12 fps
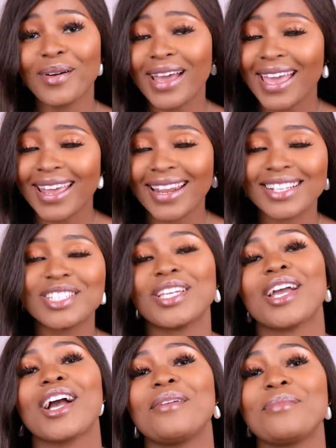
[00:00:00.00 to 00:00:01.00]
go ahead and
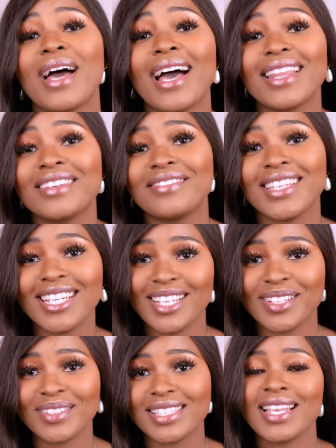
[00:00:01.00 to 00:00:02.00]
check out my other
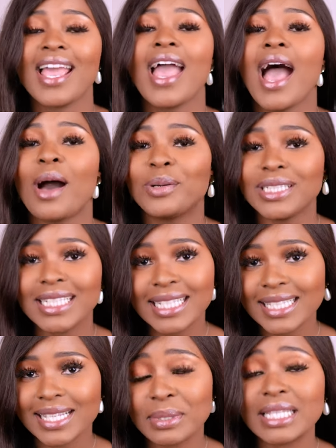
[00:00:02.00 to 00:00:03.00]
videos. I will
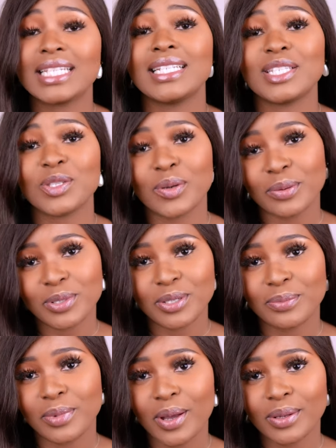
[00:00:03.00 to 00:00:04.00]
link some in the
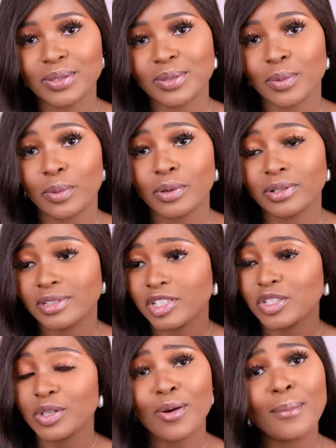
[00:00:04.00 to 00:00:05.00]
description box or
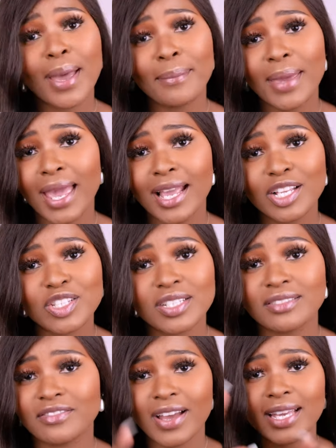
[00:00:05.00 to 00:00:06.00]
just go on my page
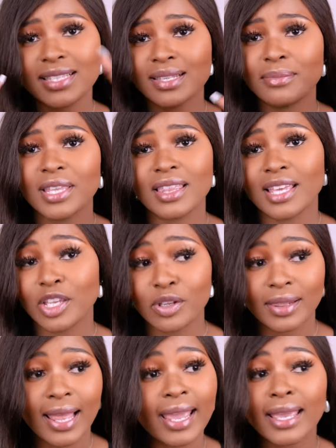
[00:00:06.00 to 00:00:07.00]
and find something that
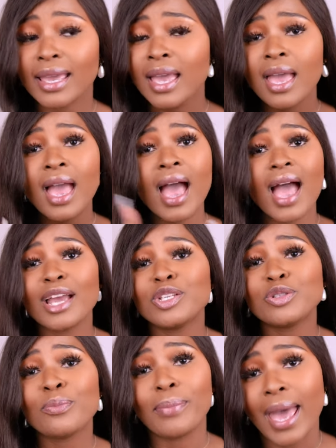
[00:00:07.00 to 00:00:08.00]
you like. I
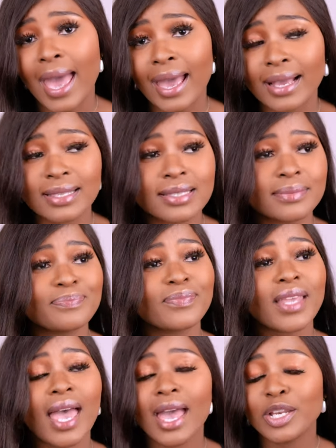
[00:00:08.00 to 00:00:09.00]
do bags,
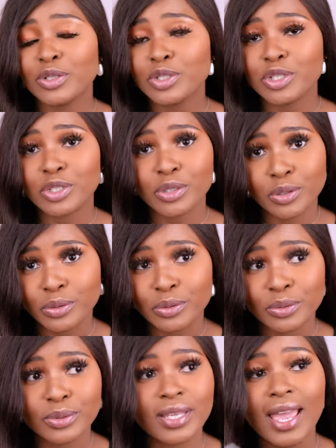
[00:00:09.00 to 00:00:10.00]
I do
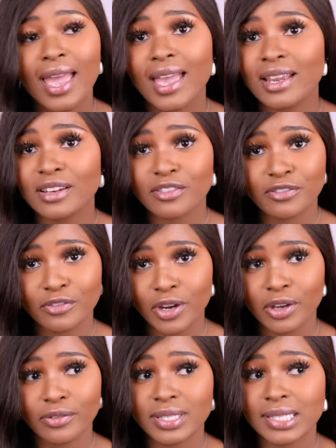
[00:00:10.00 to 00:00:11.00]
shoes and
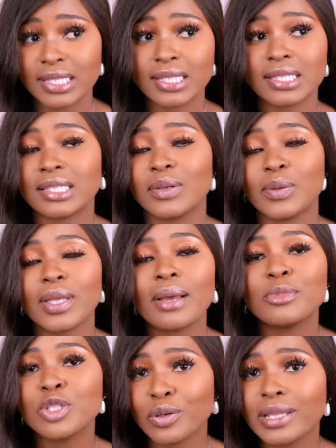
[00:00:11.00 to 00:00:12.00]
fragrances. So
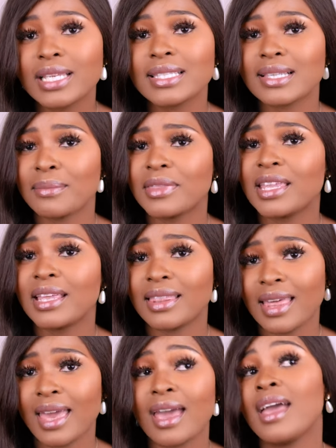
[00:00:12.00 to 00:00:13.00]
I'm sure there's something
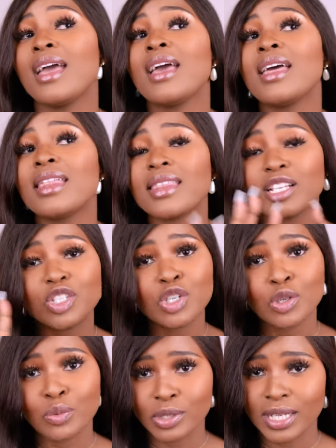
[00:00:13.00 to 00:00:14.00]
there that
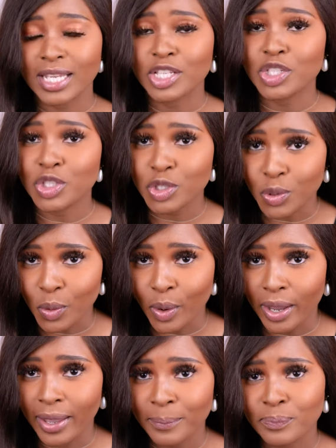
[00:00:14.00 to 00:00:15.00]
you would
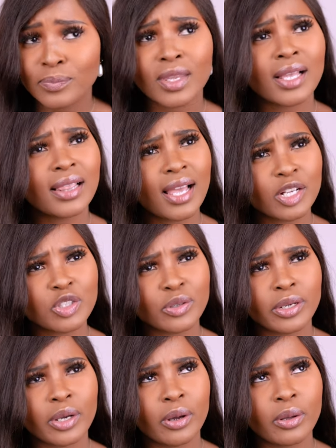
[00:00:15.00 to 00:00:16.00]
enjoy.
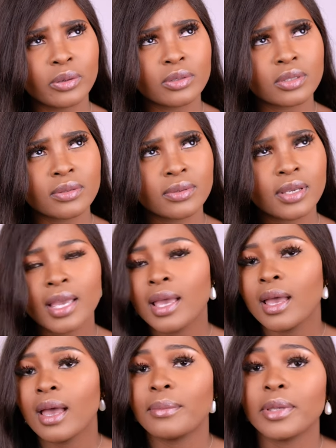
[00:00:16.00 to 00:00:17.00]
Luxury hauls.
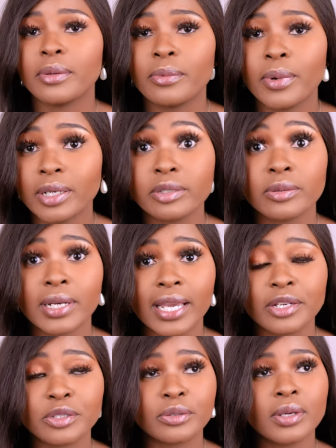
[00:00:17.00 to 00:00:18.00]
I mean, what don't
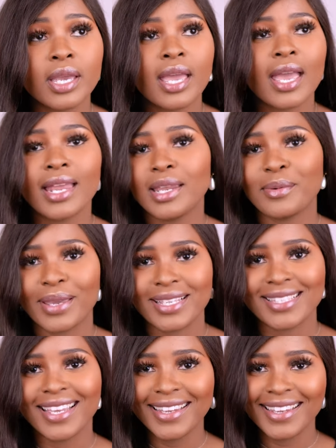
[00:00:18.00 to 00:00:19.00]
I do?
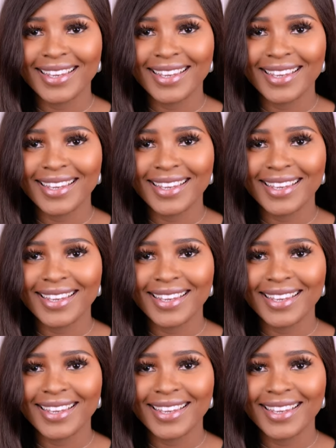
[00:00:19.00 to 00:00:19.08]
Anyways,